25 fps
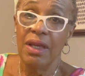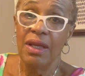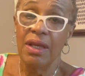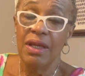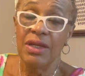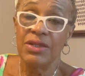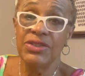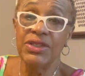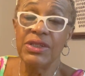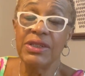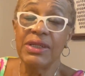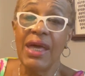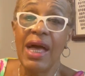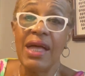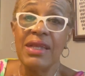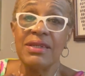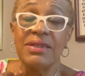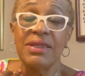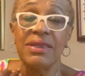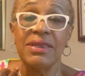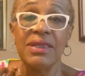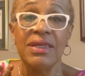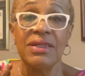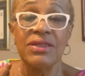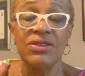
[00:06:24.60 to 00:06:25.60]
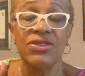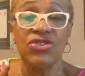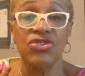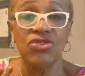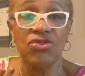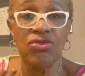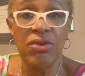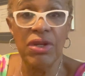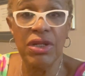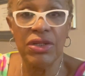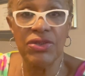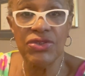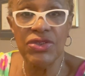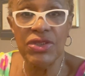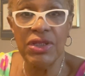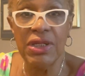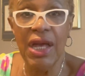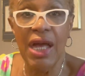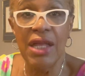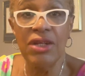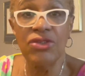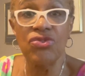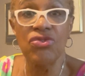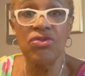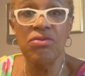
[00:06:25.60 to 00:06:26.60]
She can't think straight. She
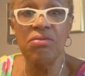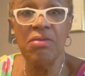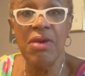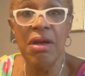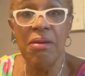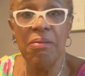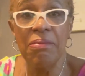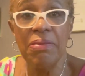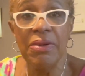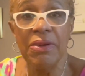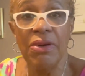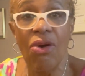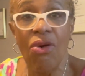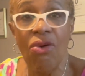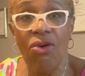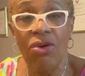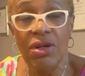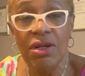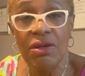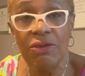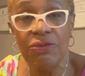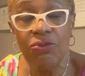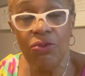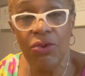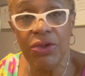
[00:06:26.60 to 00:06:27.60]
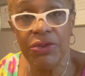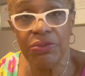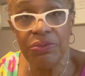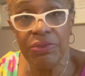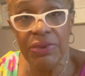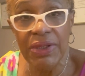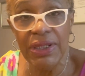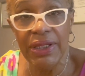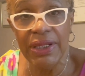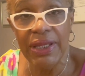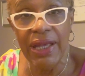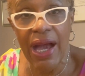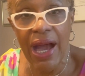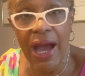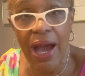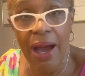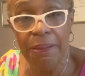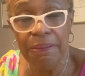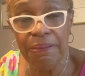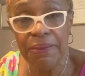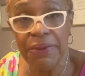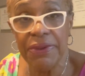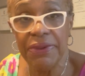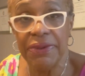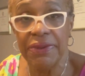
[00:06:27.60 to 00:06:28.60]
can't remember all of what really
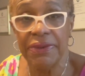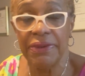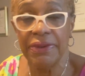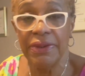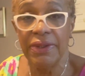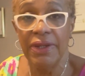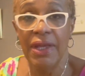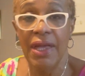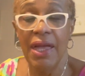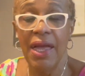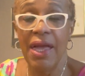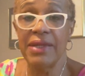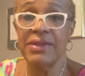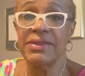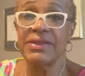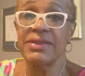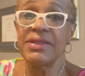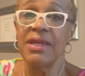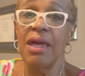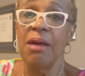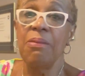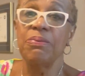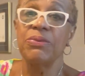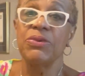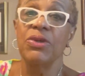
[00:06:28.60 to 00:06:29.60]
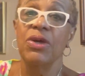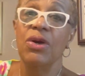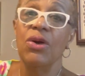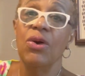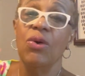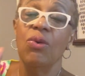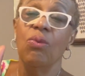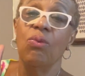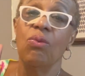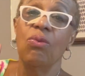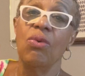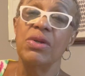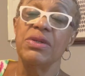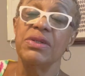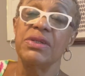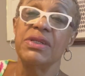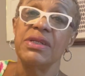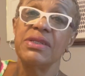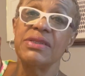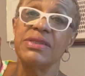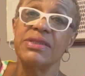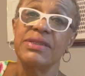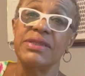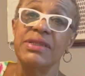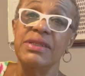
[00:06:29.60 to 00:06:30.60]
happened, except what they're
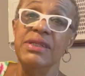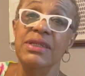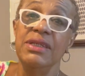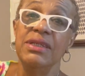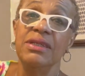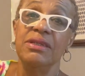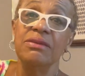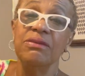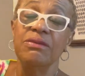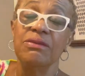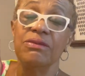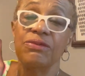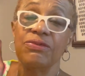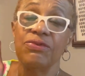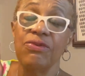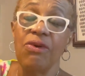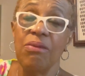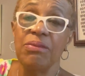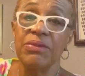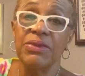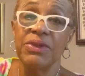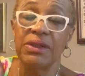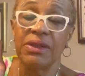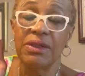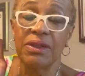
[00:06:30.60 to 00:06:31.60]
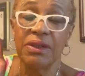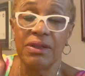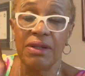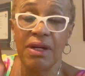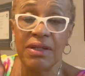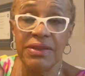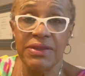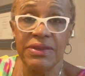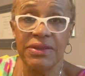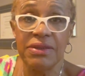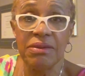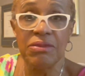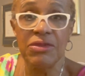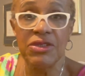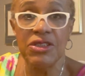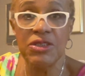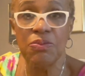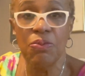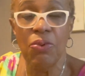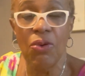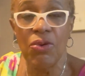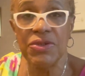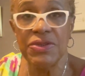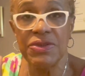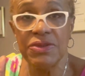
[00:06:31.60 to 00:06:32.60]
seeing from the customer's
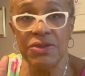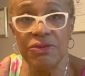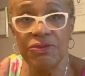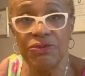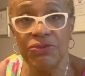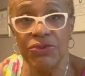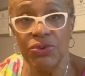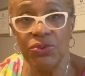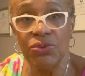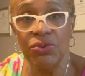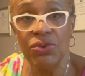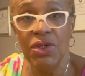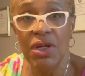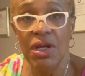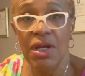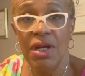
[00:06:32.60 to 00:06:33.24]
point of view,